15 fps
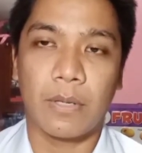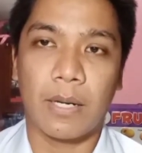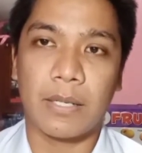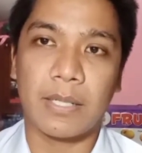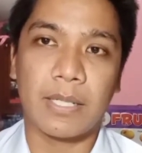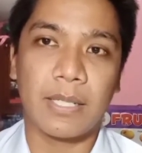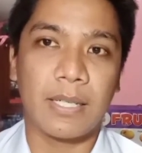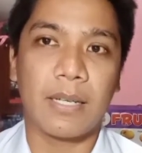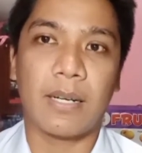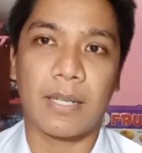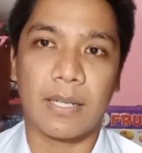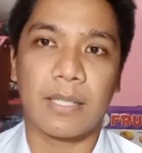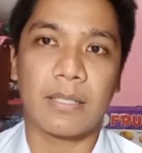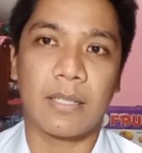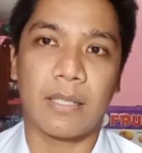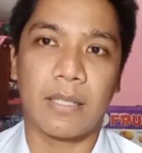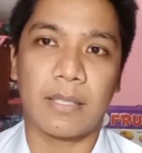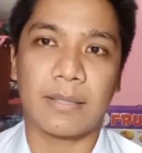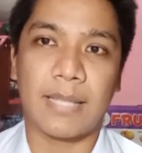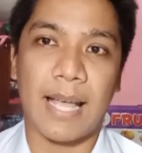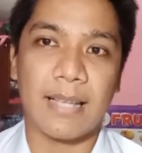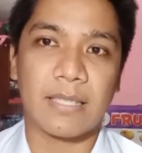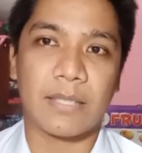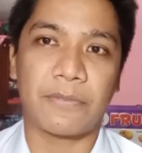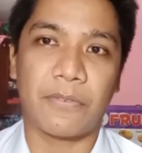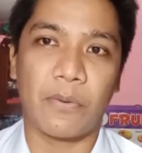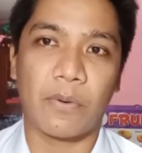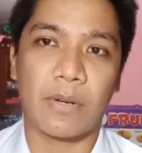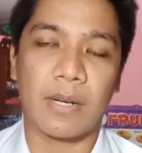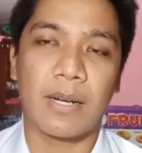A really hard task
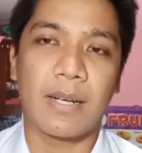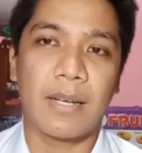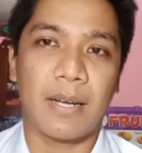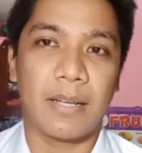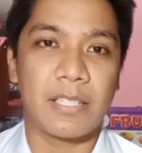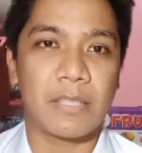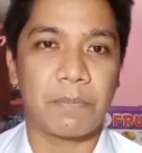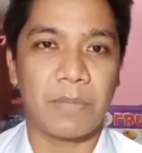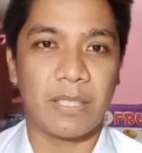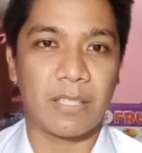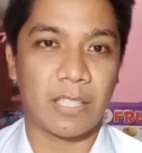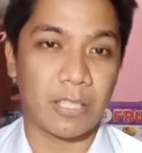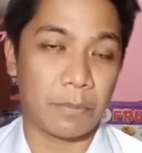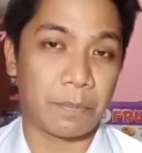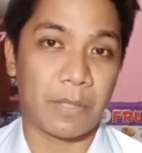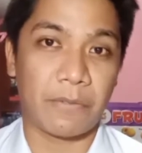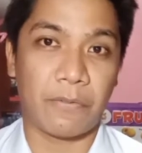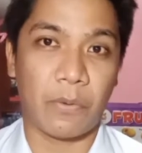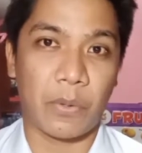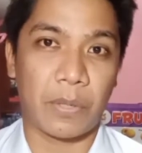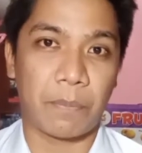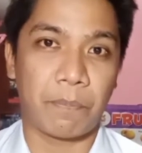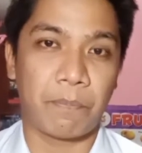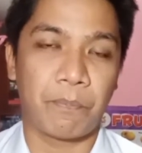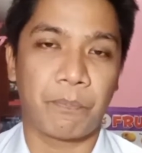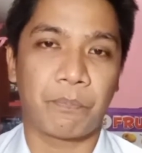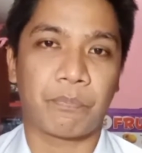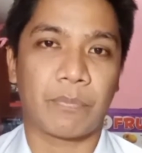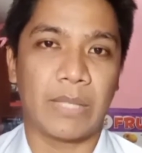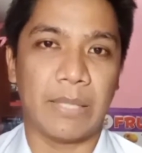for a speaker to perform.
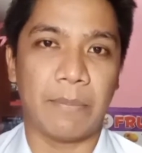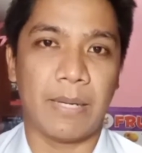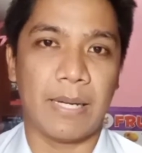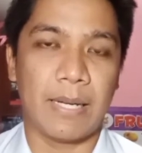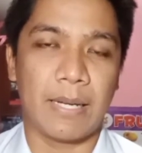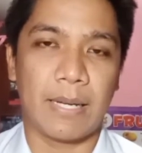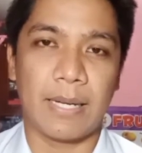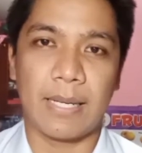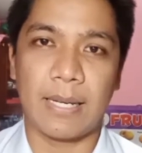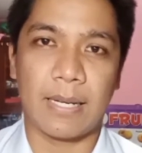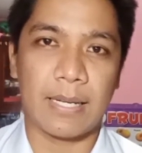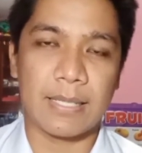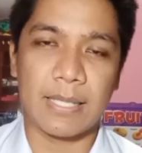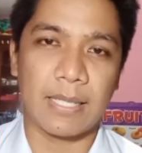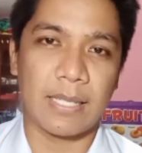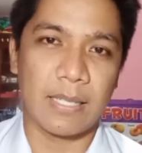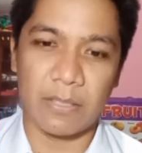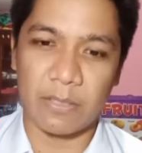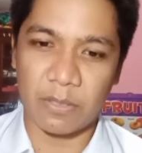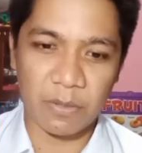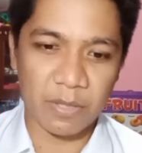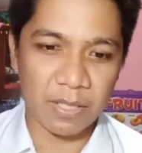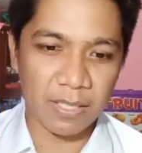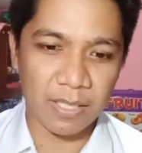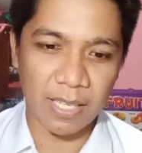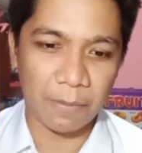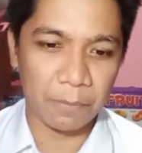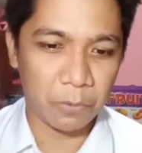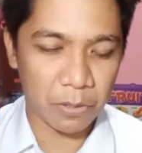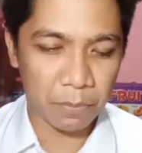Diba? Kasi nga, you really
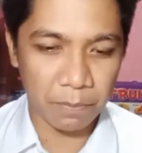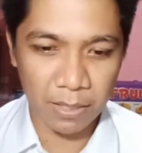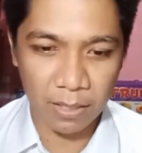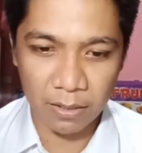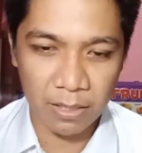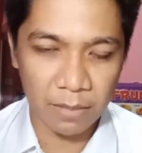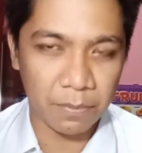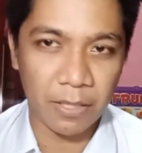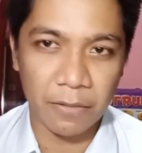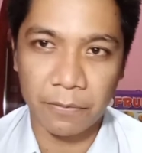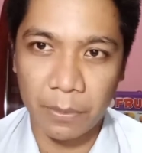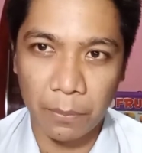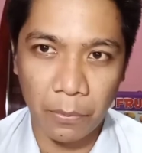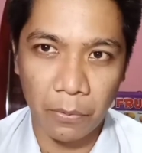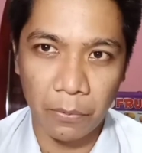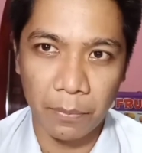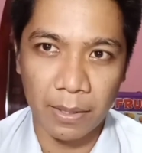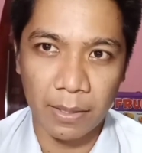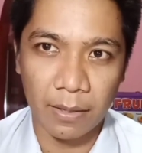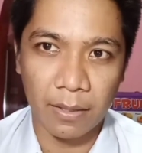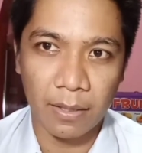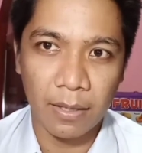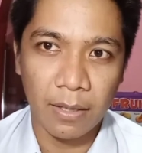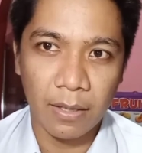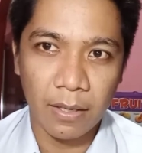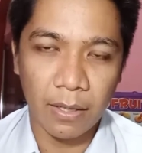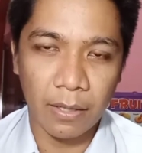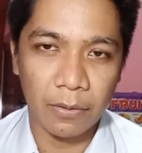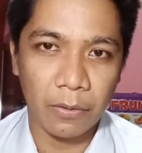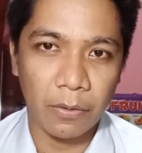have to speak at the spur of the moment.
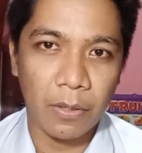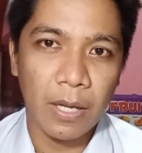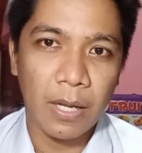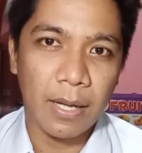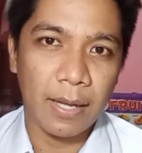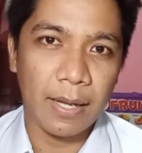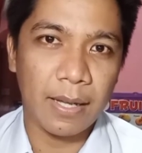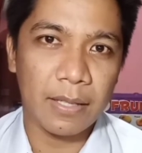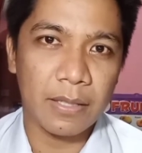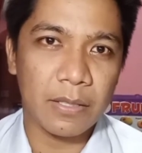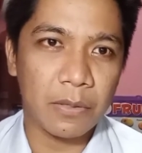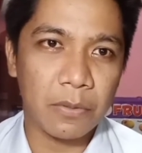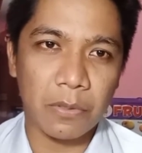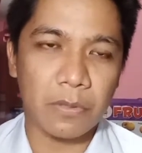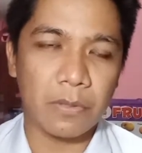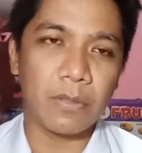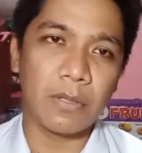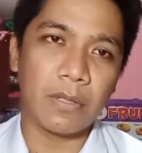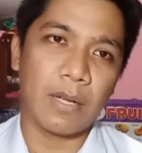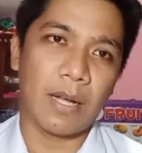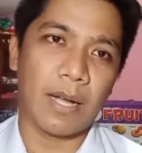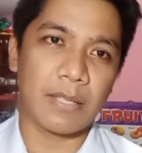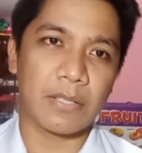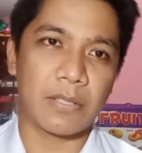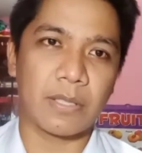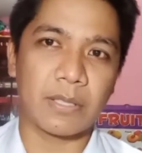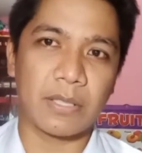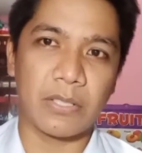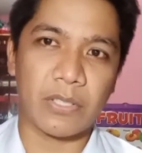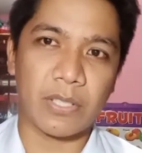Ano? And siguro, as your
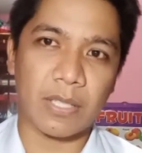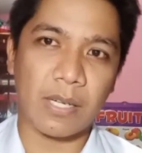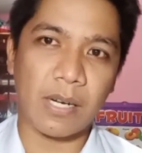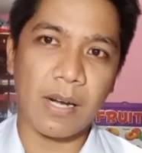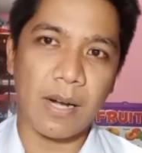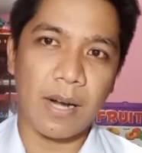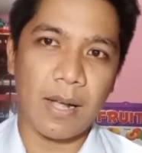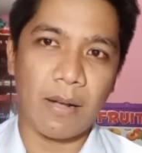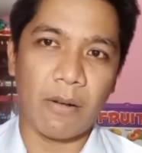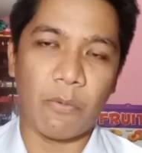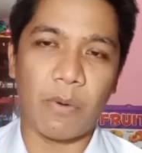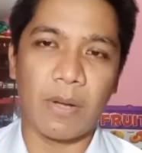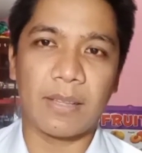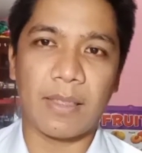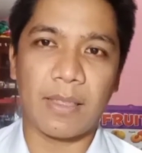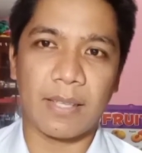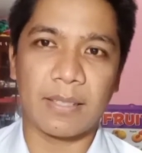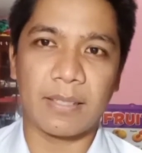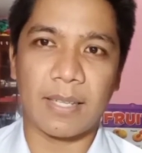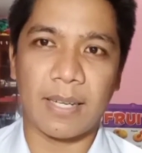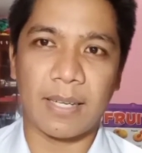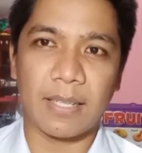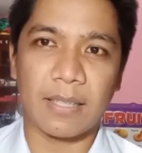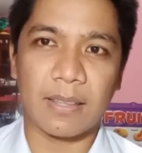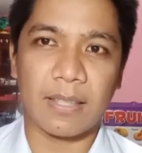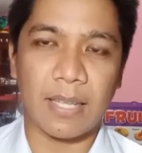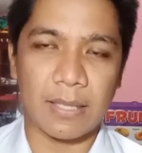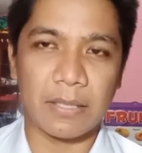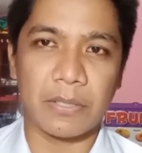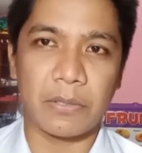teacher, one thing that I can
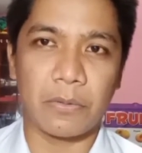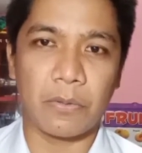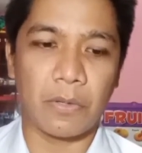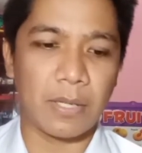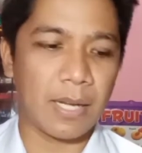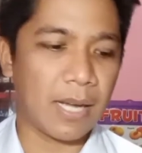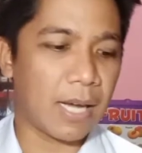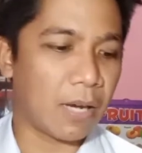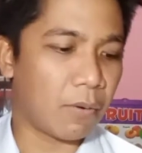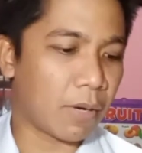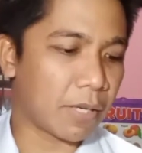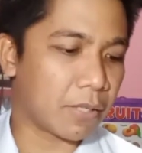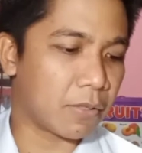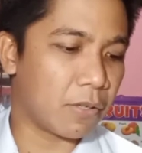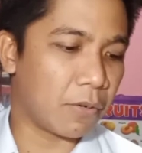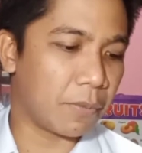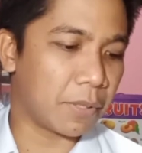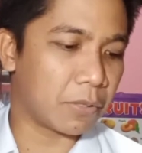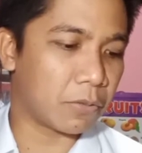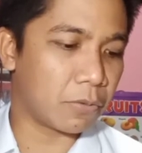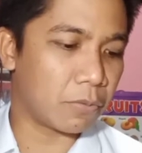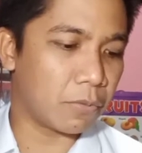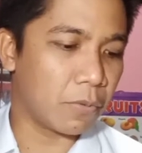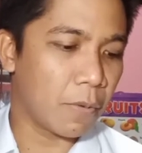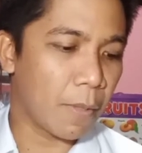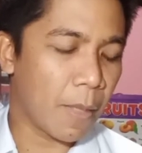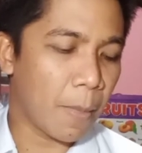tell you on how are you going to